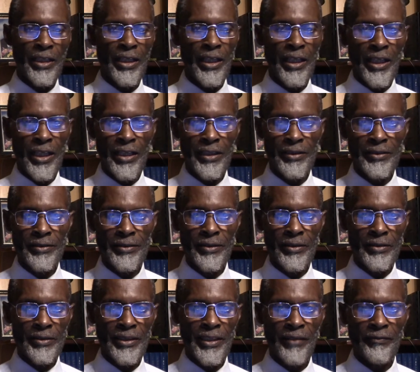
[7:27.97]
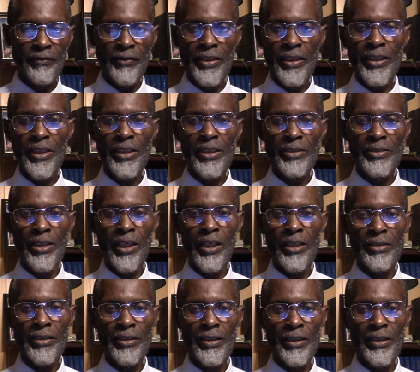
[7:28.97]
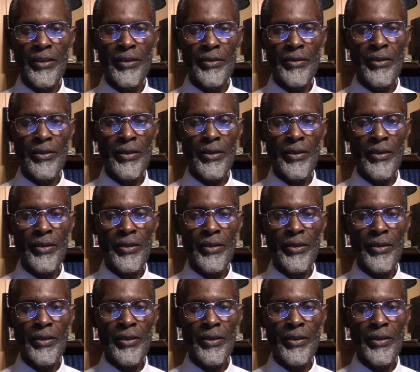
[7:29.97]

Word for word: and defecate on the